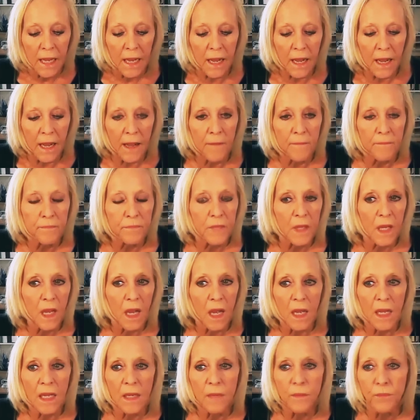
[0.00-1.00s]
um,
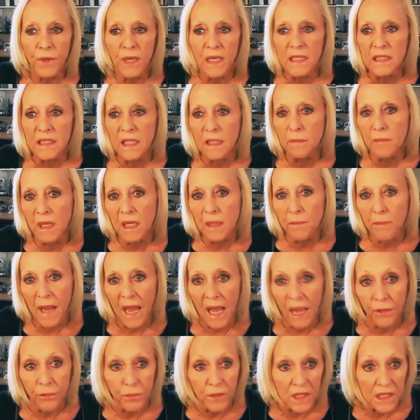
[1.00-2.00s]
embracing many
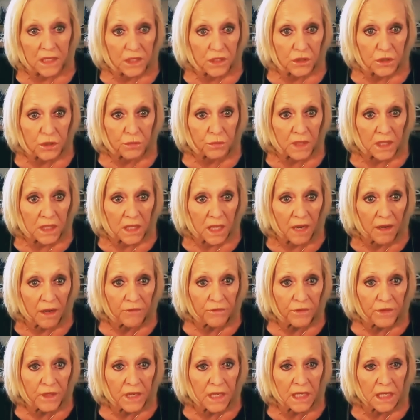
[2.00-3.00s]
pathways to
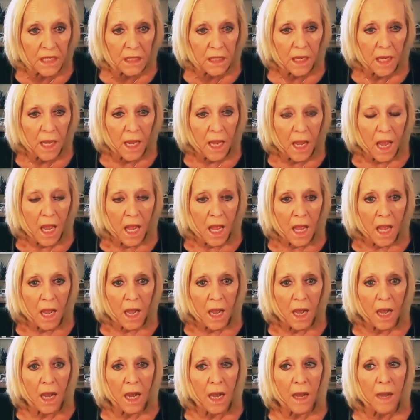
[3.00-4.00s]
recovery,
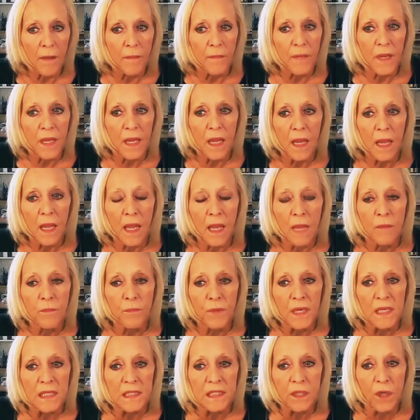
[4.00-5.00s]
um,
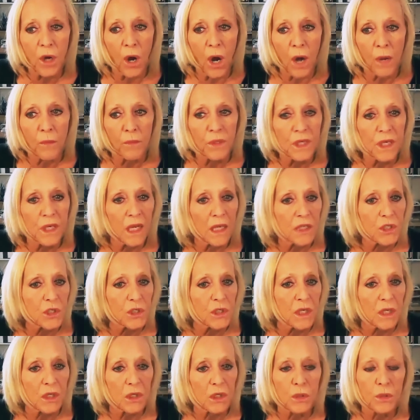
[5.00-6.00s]
embracing harm
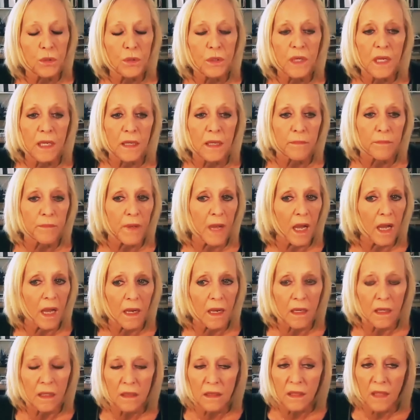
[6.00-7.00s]
reduction, including
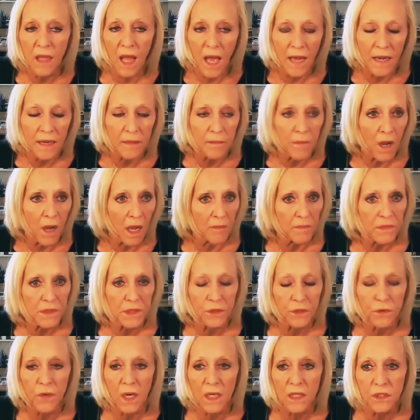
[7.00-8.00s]
uh, a lot of
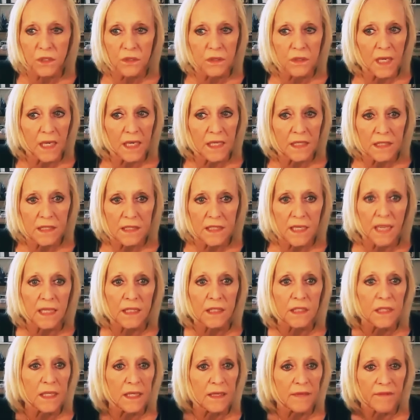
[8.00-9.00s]
moms across the United
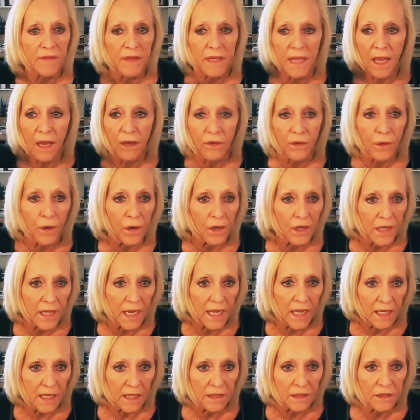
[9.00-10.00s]
States giving out
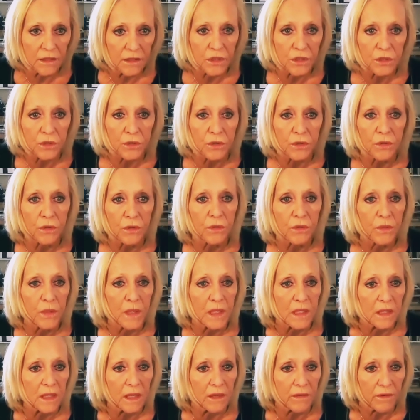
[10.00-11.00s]
Narcan to
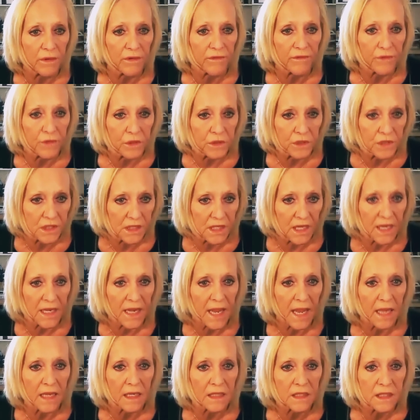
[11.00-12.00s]
quickly mm. reverse
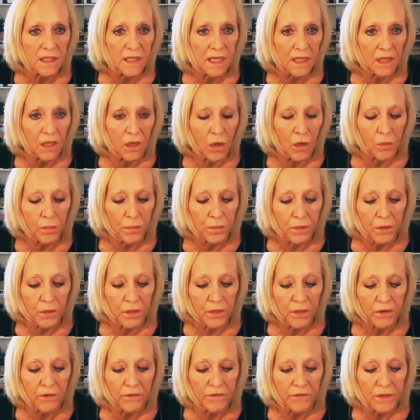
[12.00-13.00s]
an accidental
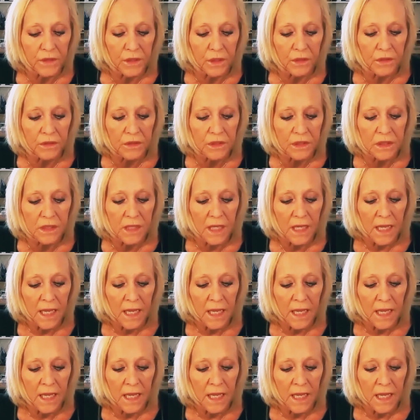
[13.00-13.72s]
opioid overdose.